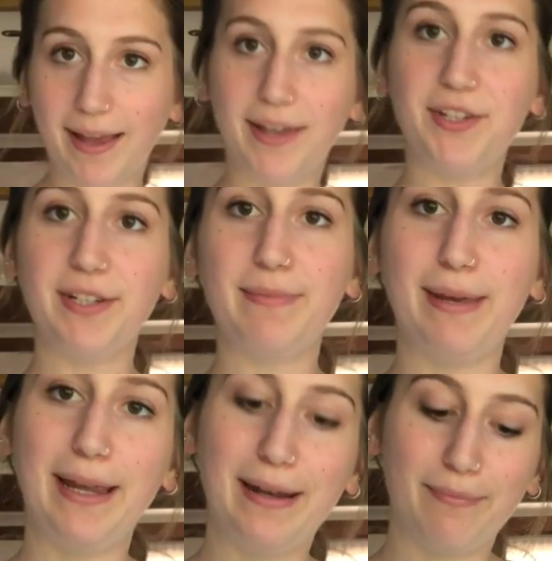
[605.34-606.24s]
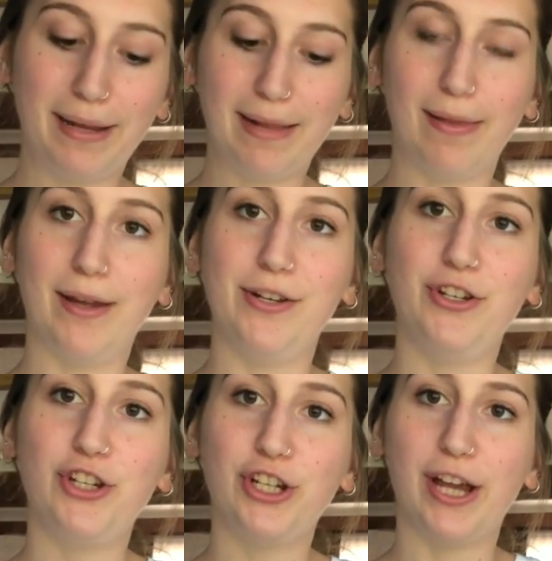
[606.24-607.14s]
I just made my
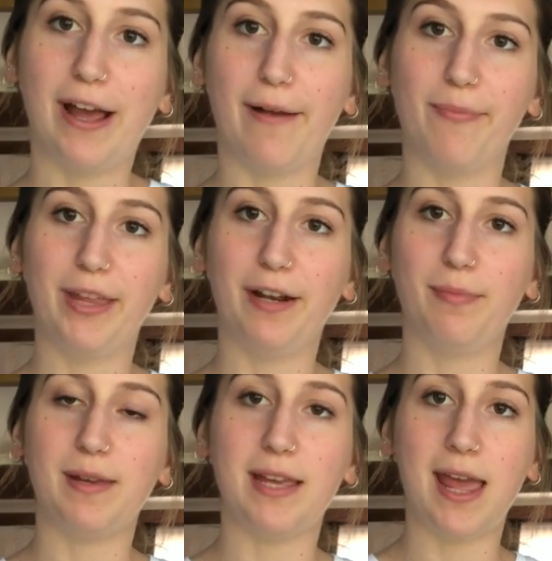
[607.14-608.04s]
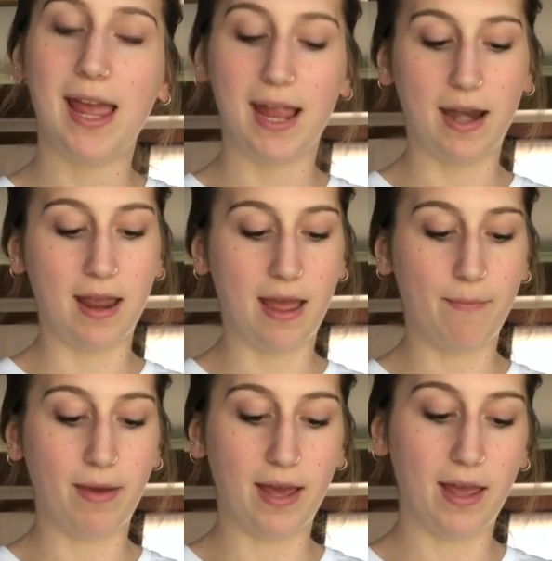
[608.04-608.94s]
lunch. It'll be in
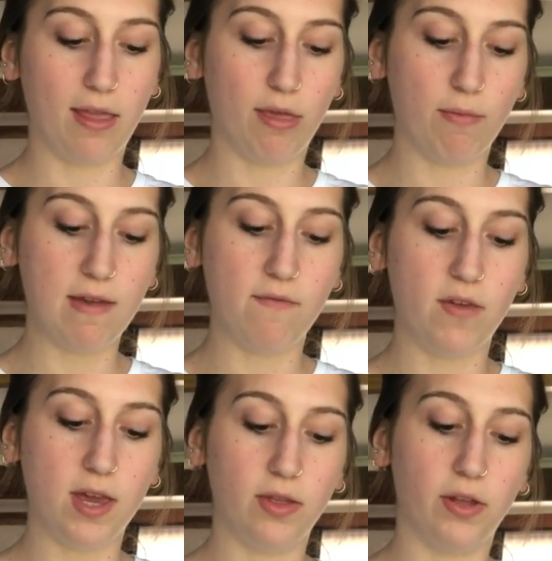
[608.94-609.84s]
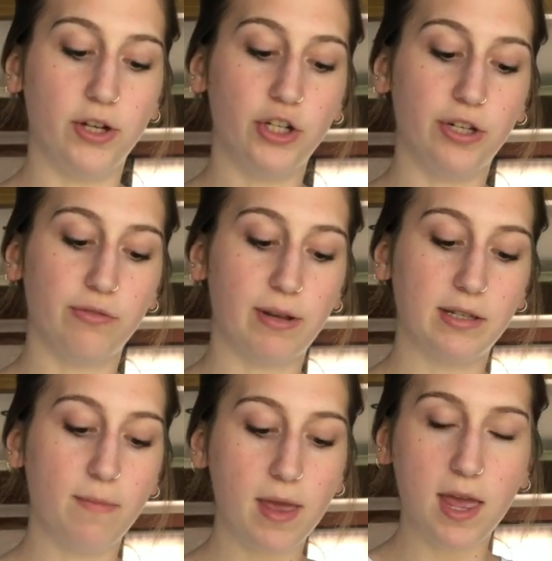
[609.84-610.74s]
my 3 vegan lunches
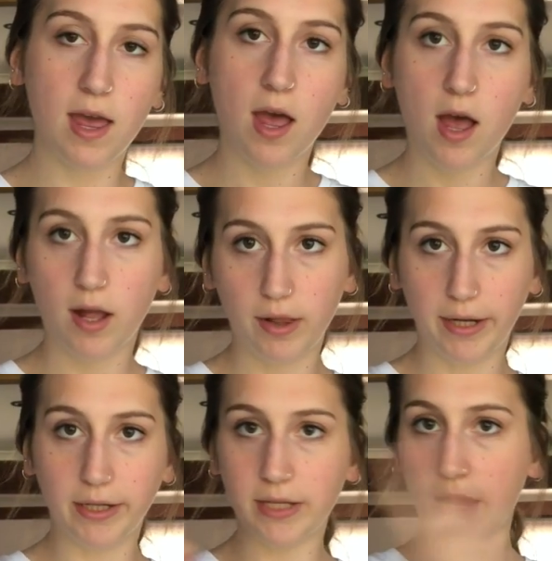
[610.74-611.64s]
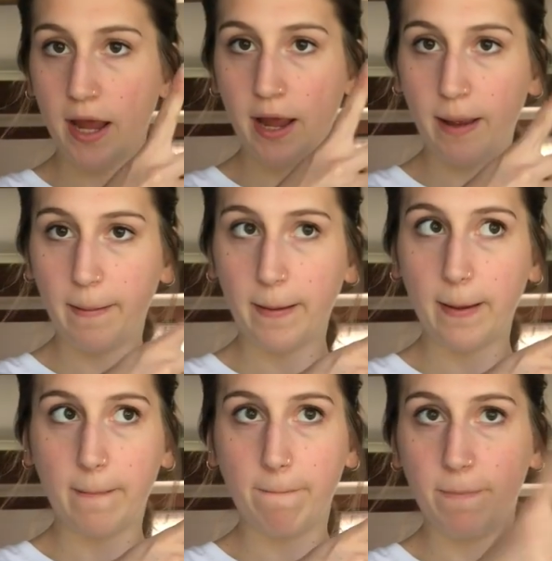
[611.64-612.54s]
recipe linked
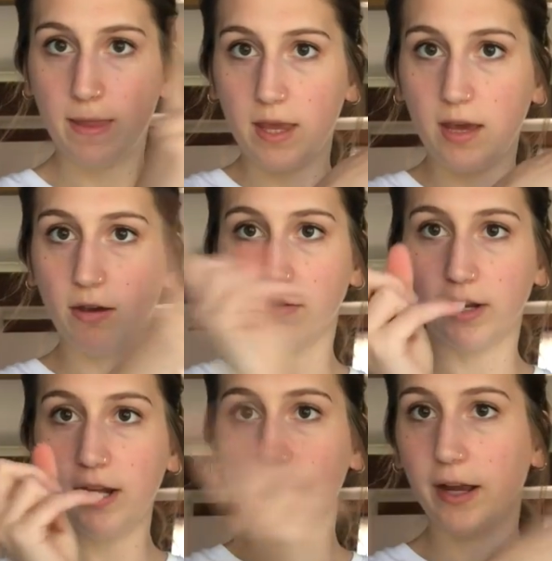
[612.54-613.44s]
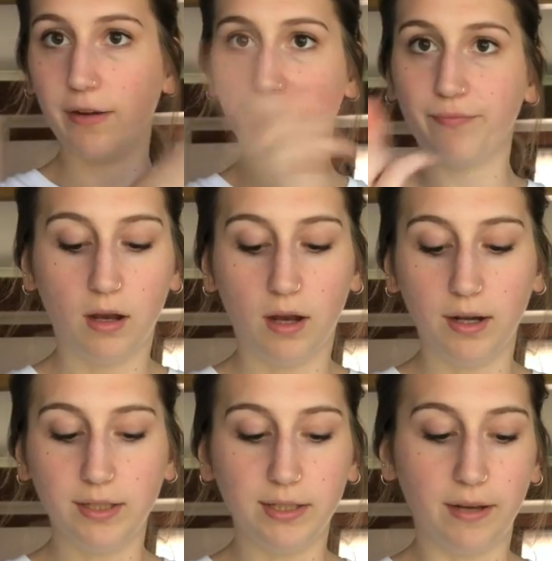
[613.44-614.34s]
here or here. I don't
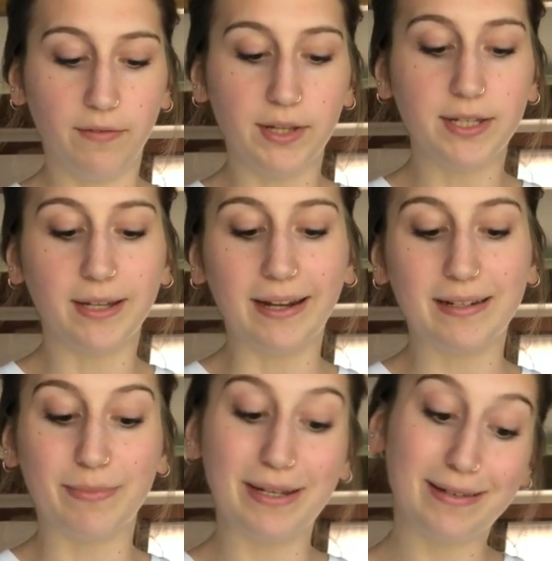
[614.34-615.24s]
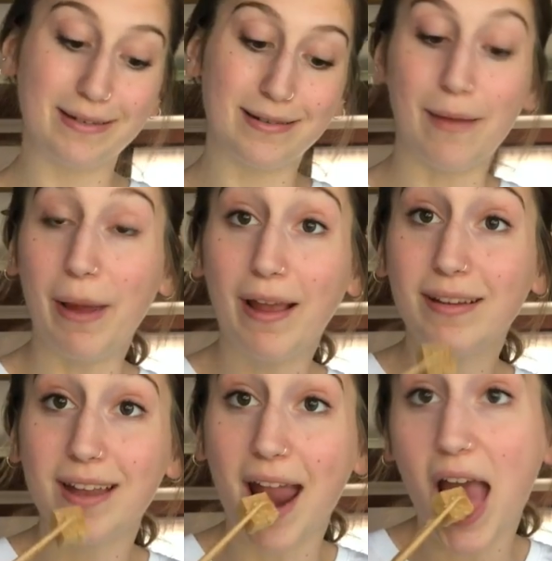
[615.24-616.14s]
honestly, I feel sick to my stomach
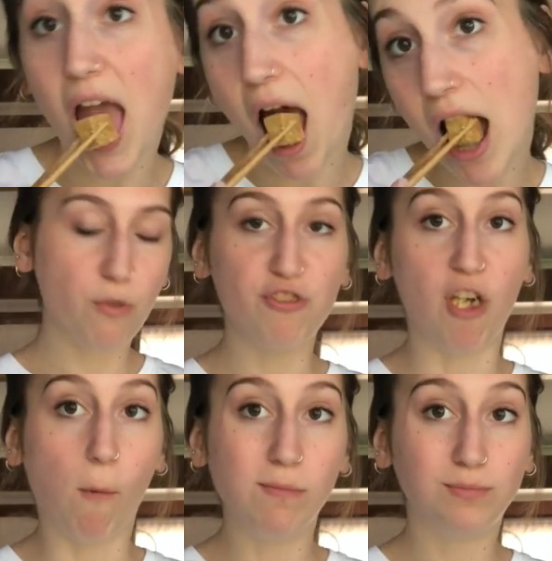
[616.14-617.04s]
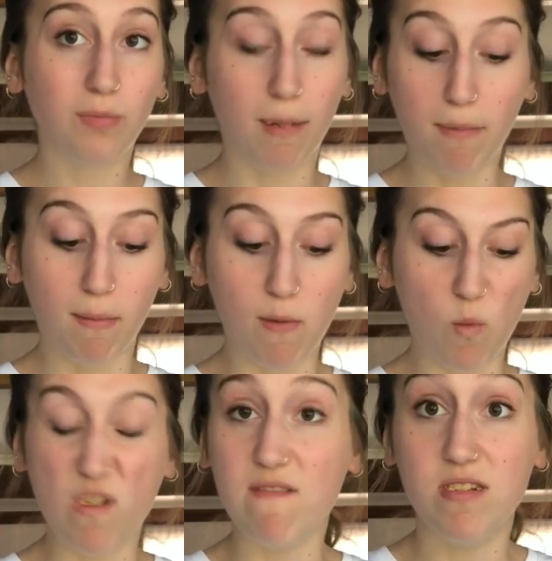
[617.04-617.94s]
today, so I probably
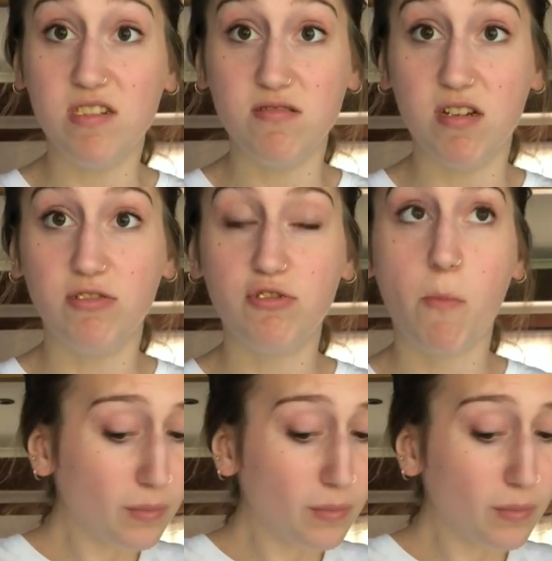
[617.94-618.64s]
won't even eat this,